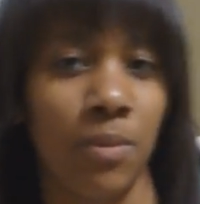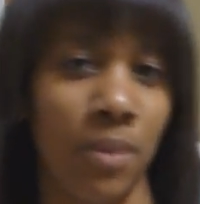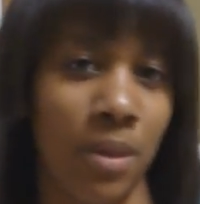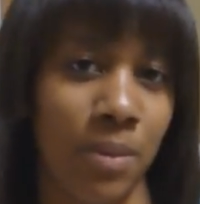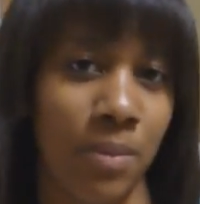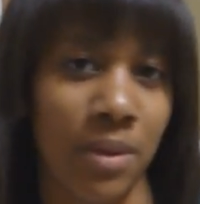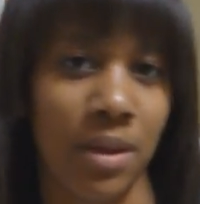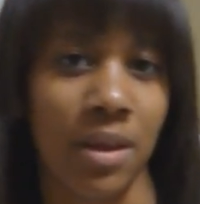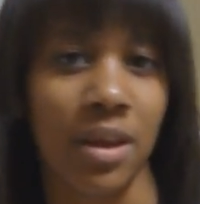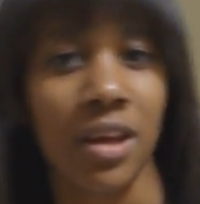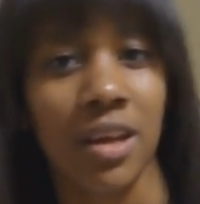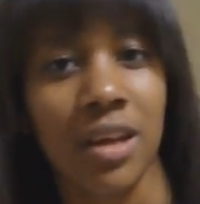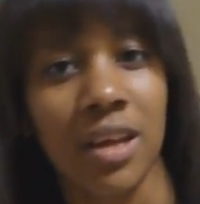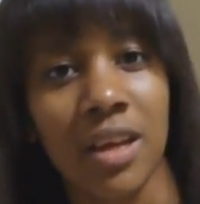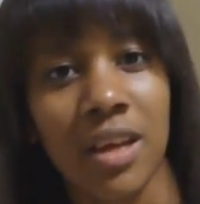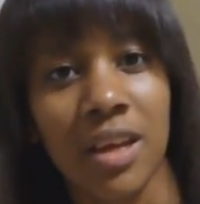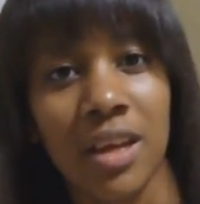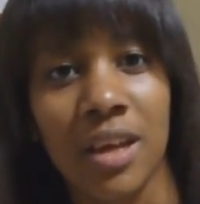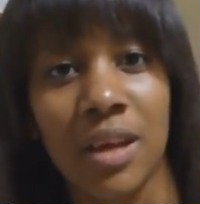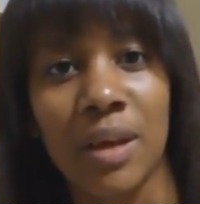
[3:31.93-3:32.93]
Maybe
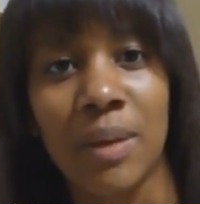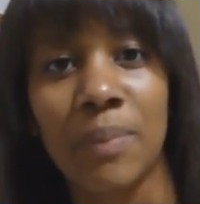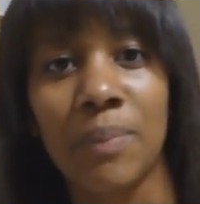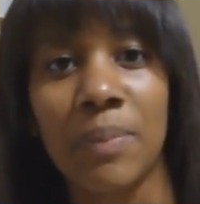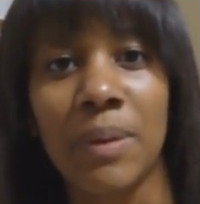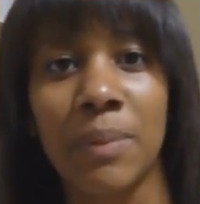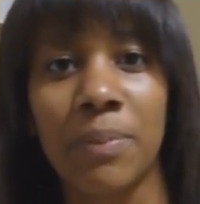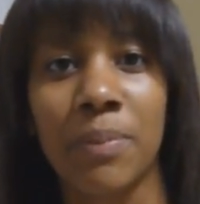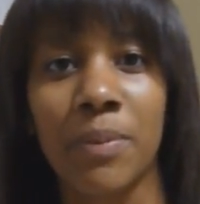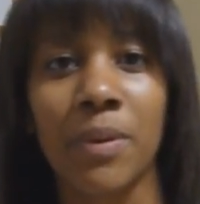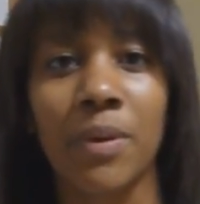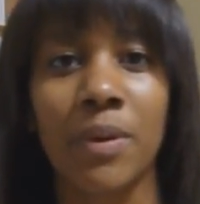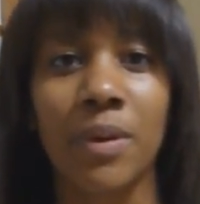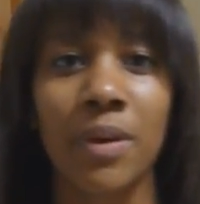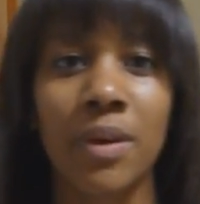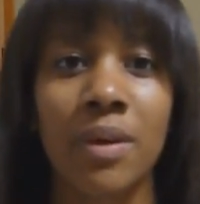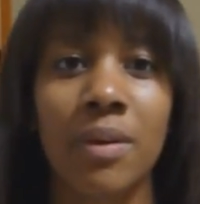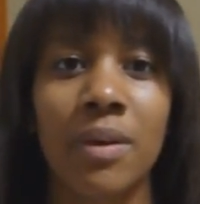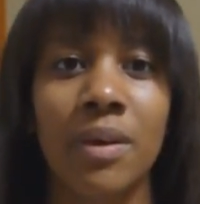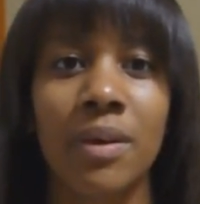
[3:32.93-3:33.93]

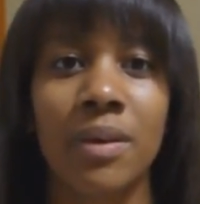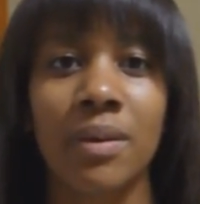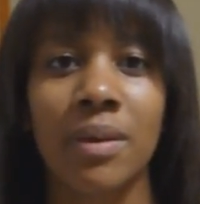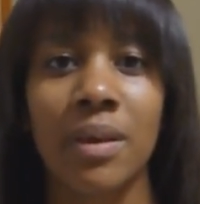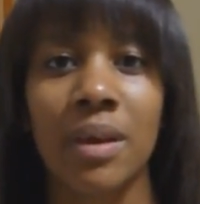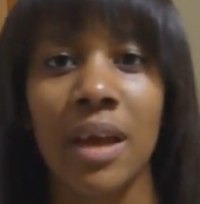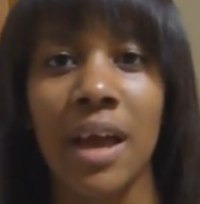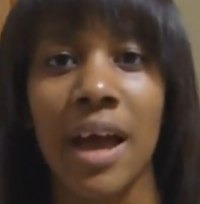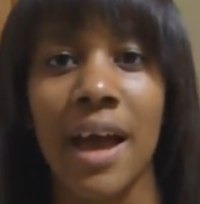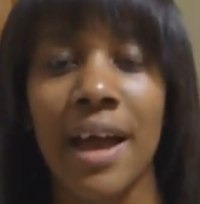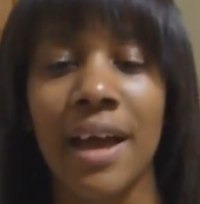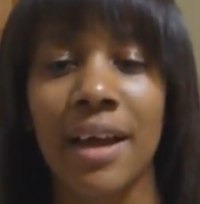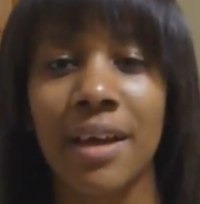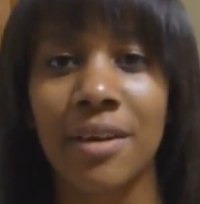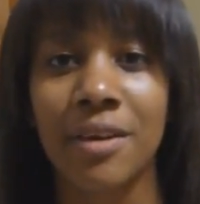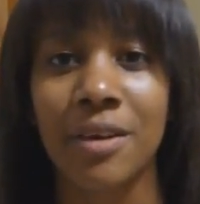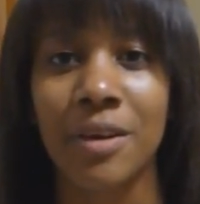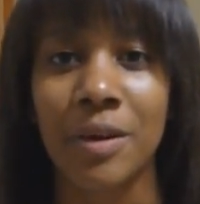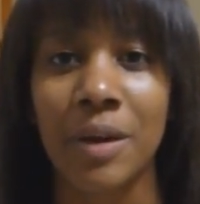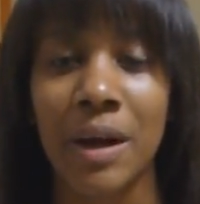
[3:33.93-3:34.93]
people, I
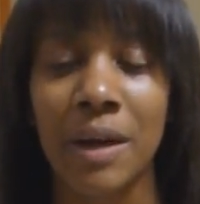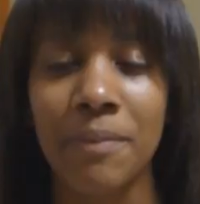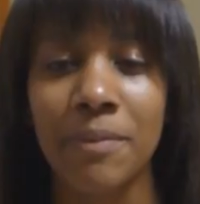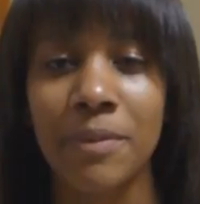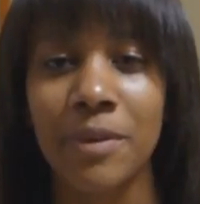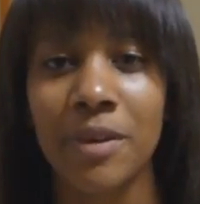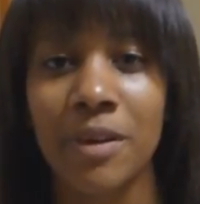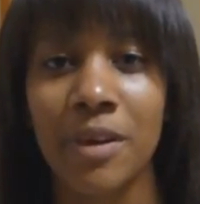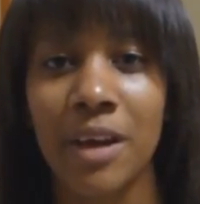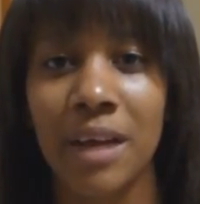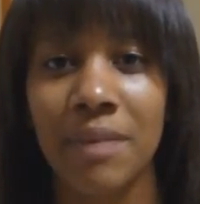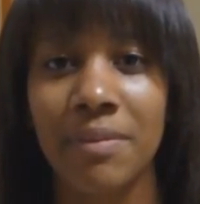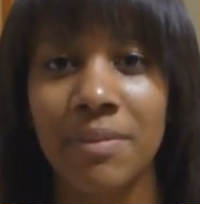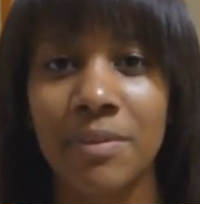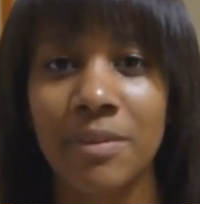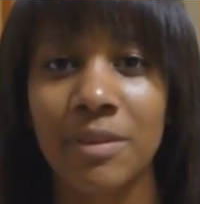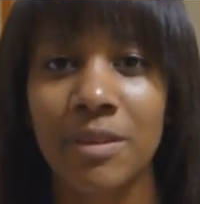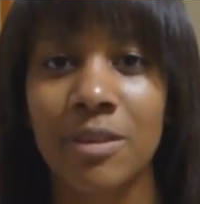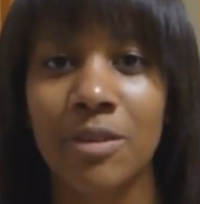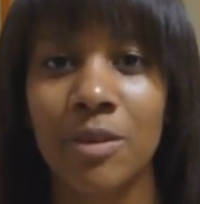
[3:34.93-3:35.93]
don't know, I've
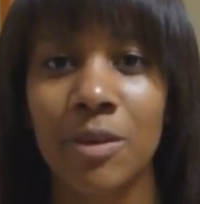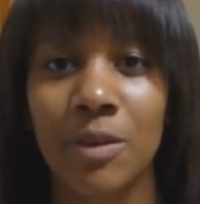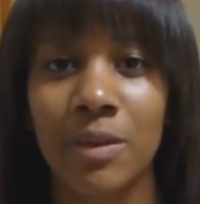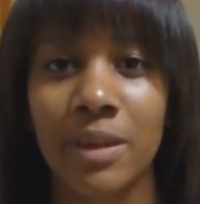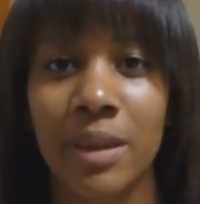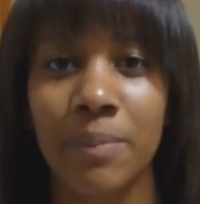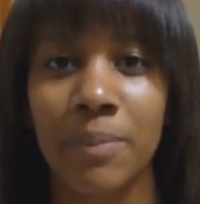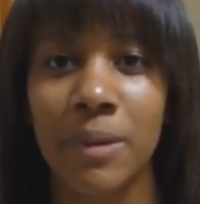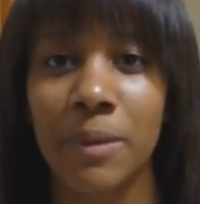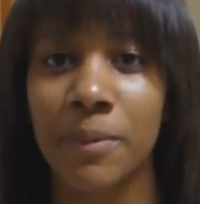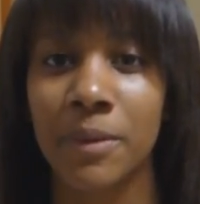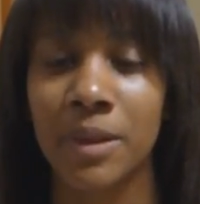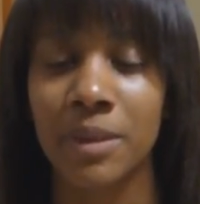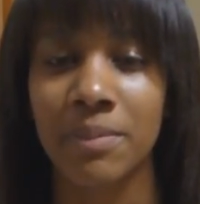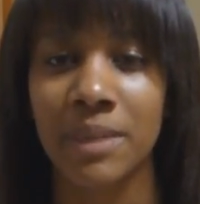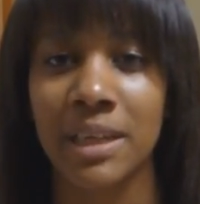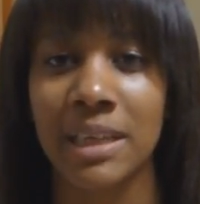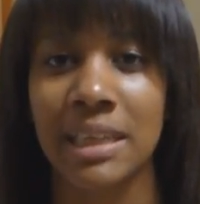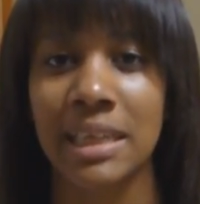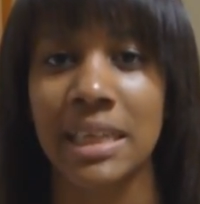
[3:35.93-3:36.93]
been told that people
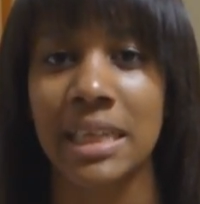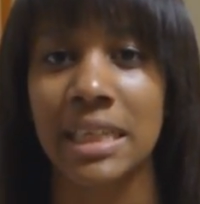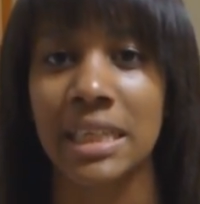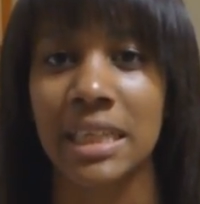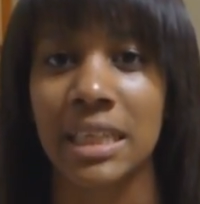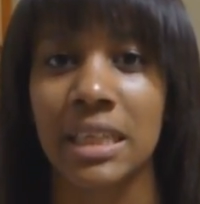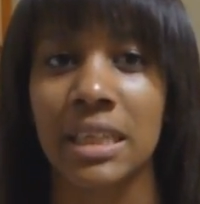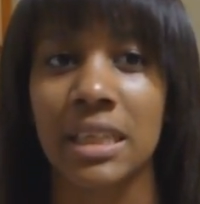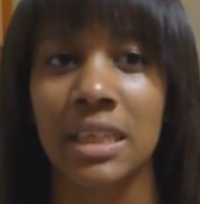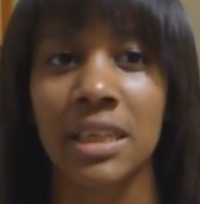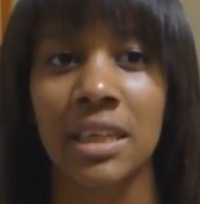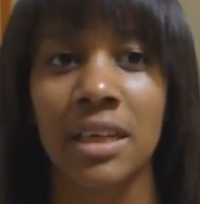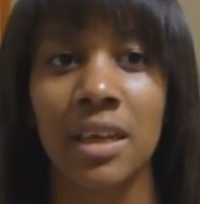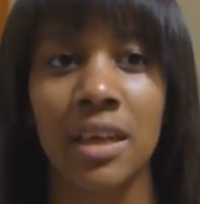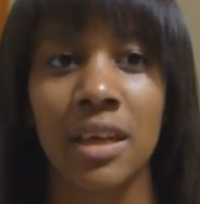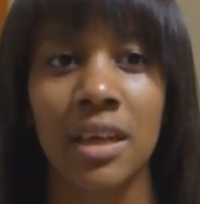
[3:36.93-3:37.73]
in Miyazaki-shi